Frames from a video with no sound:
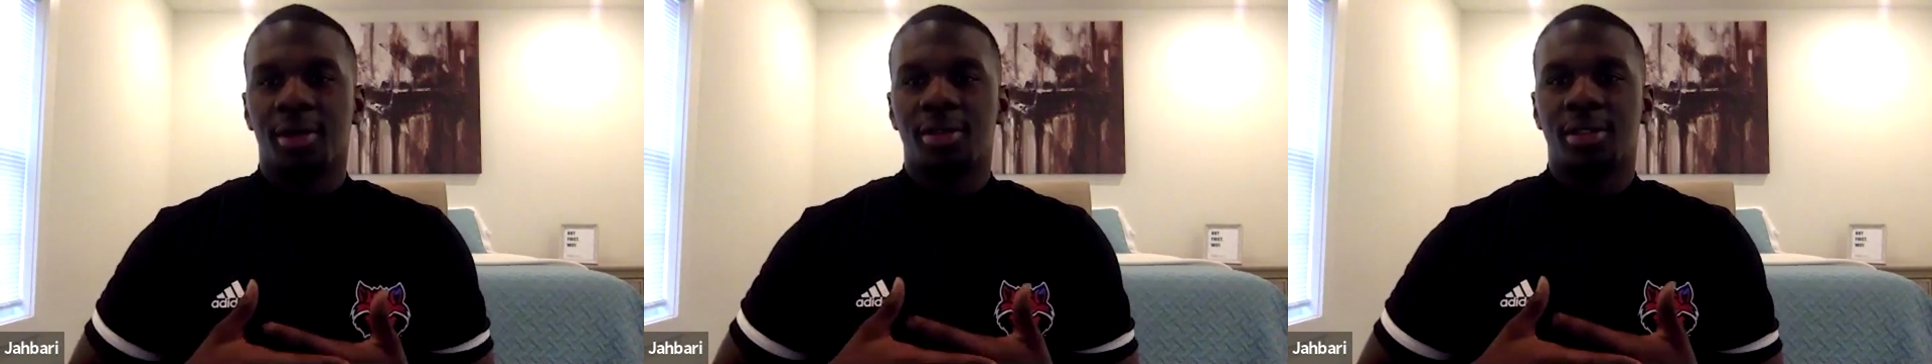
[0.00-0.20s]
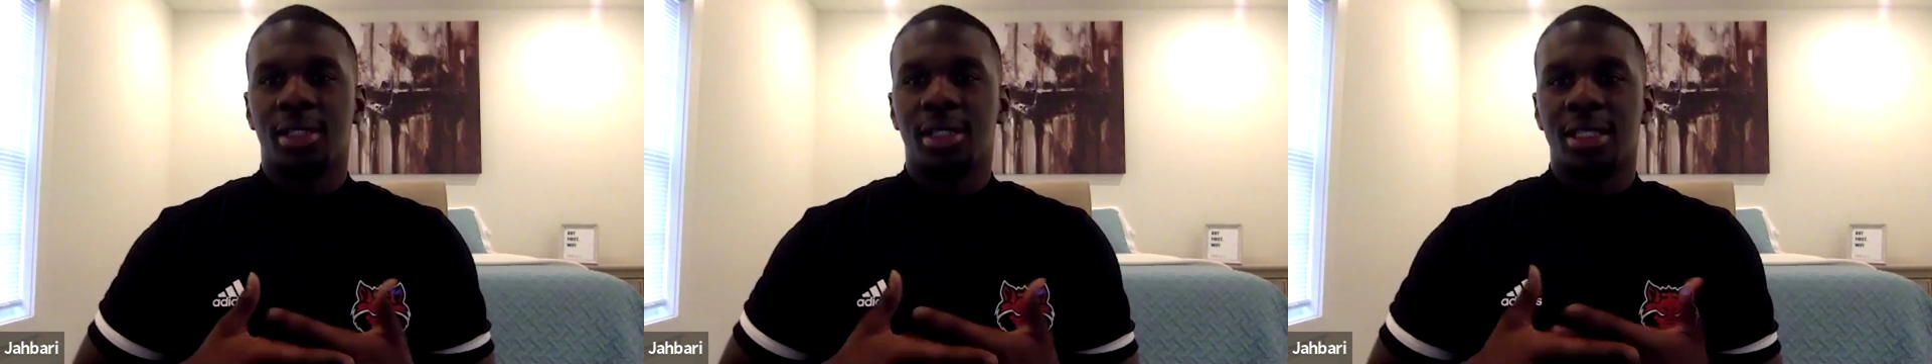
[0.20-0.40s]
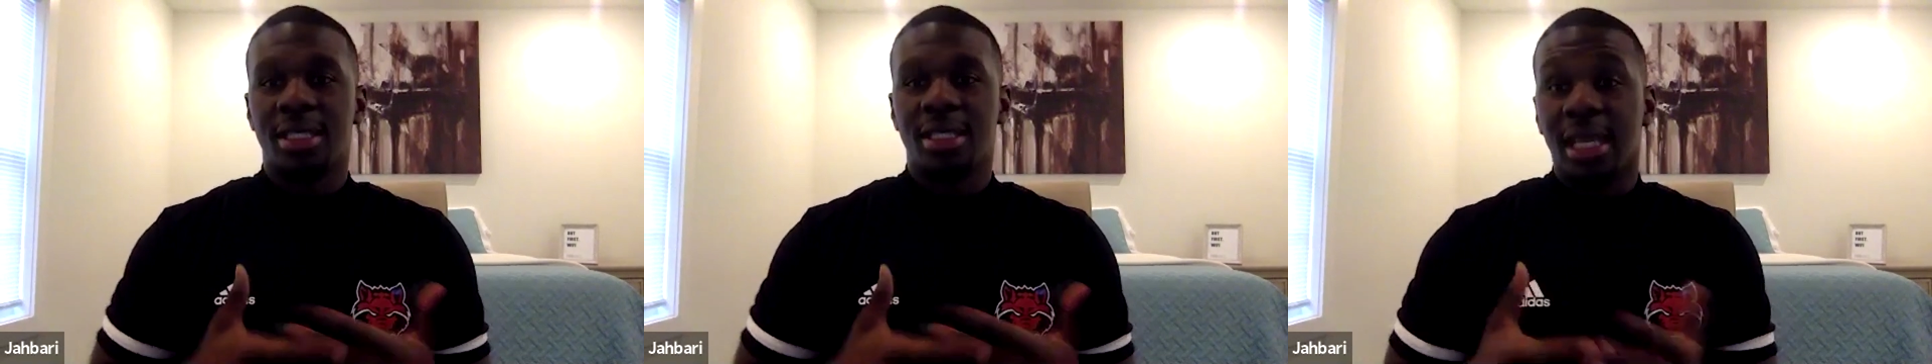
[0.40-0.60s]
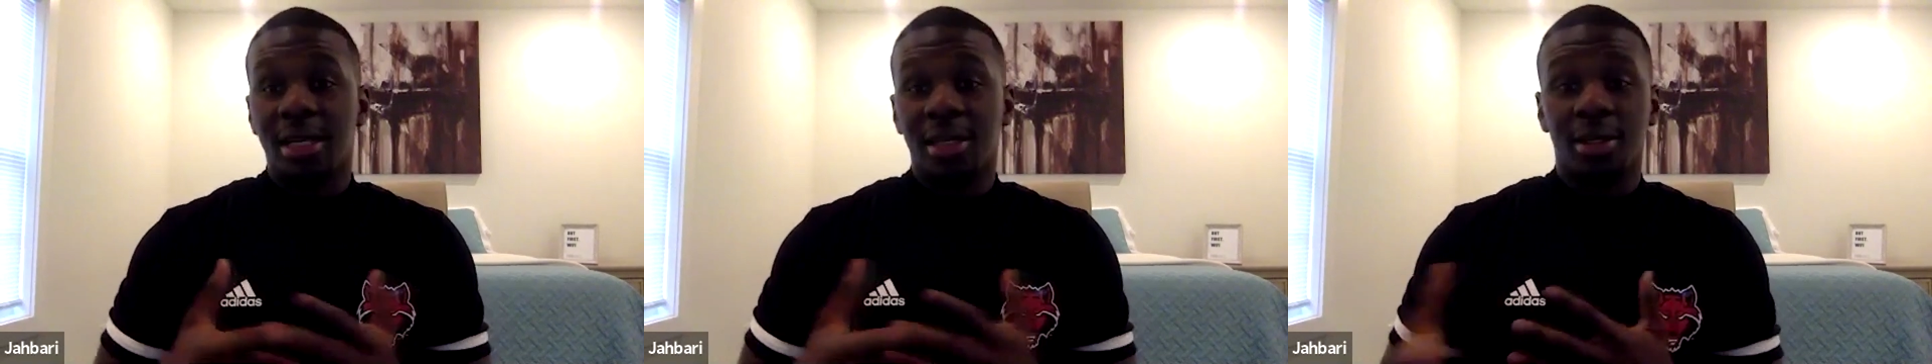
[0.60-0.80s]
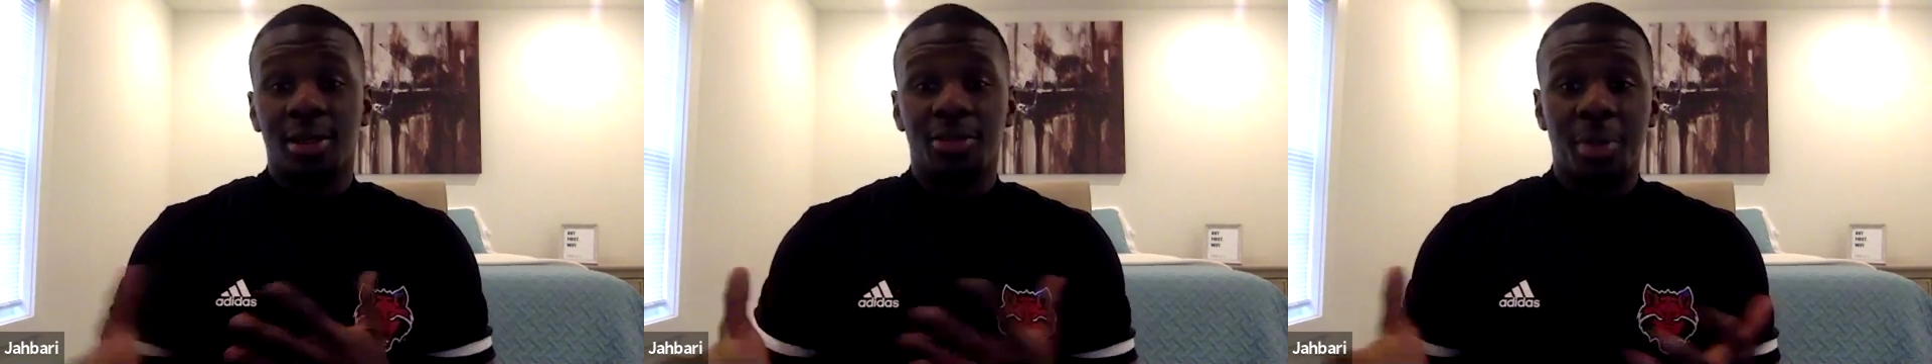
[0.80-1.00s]
to the
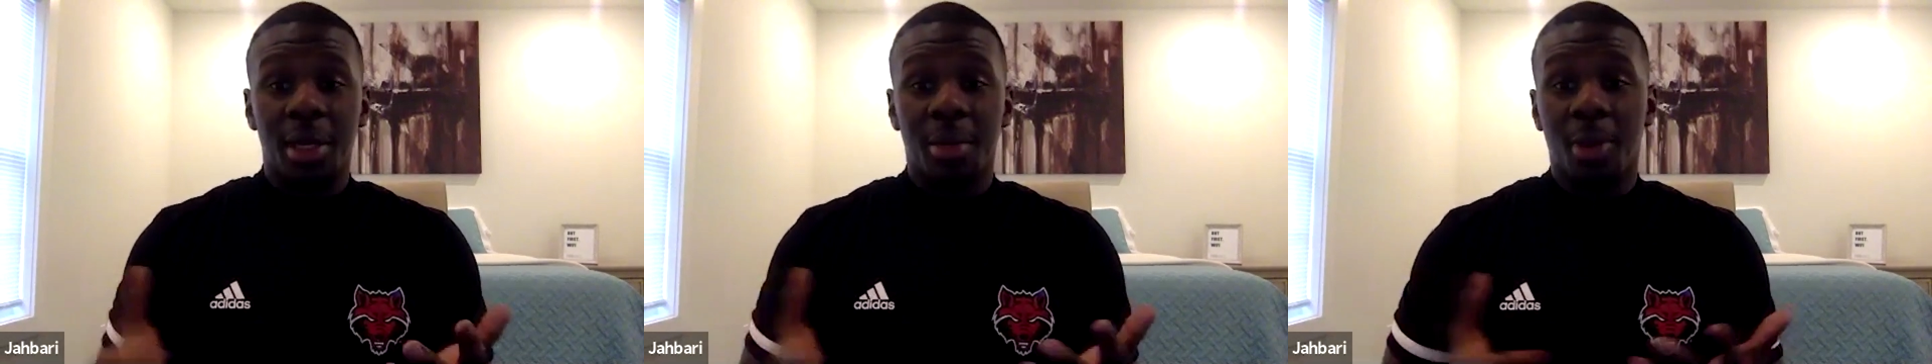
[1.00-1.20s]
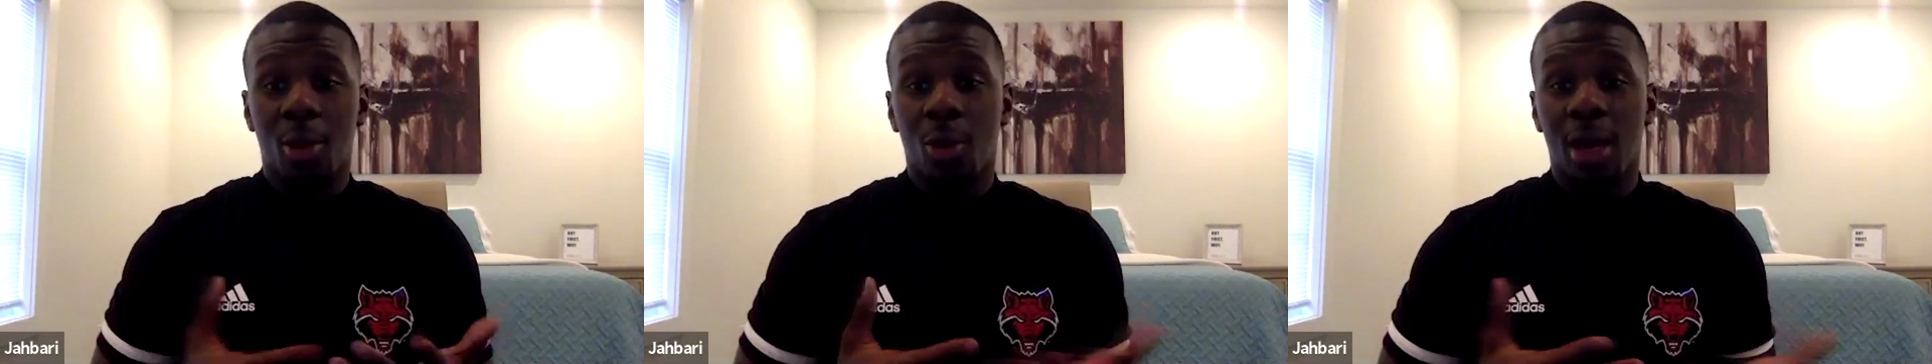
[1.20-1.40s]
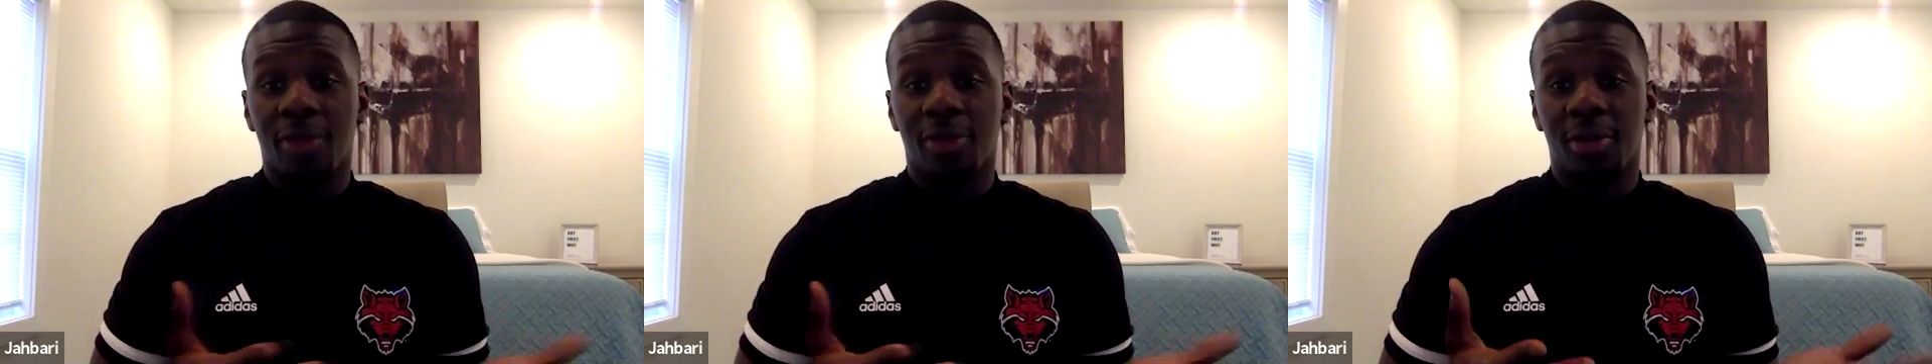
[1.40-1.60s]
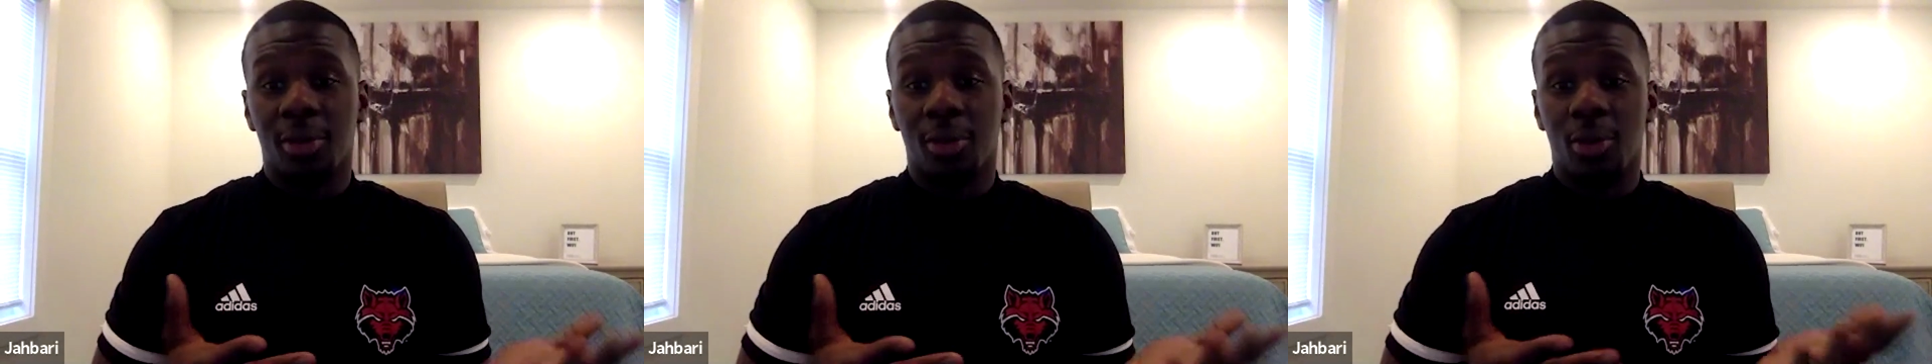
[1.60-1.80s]
standard of me and my wife